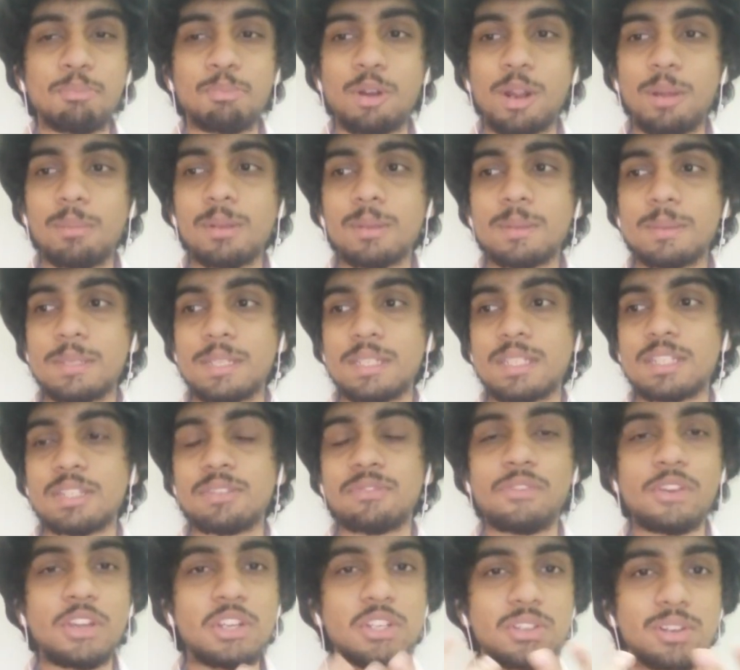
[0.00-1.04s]
problems such as
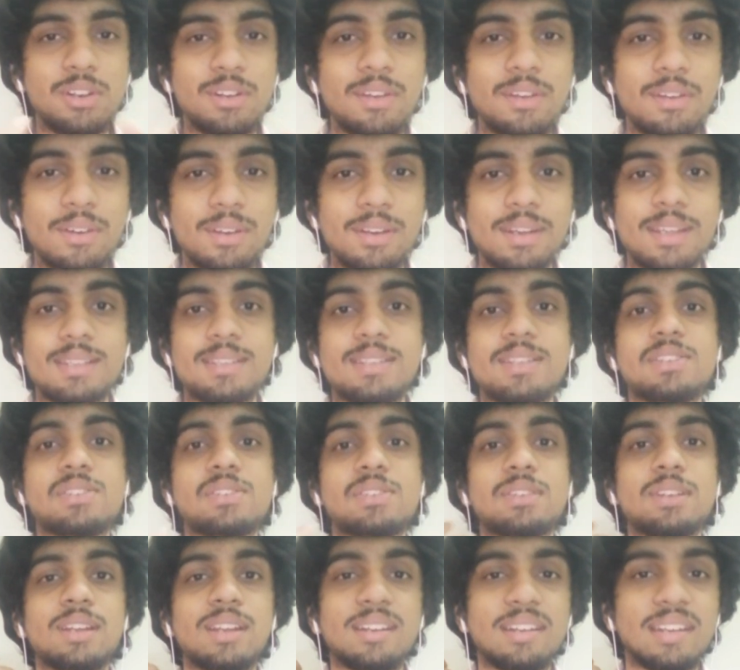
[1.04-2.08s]
facial recognition and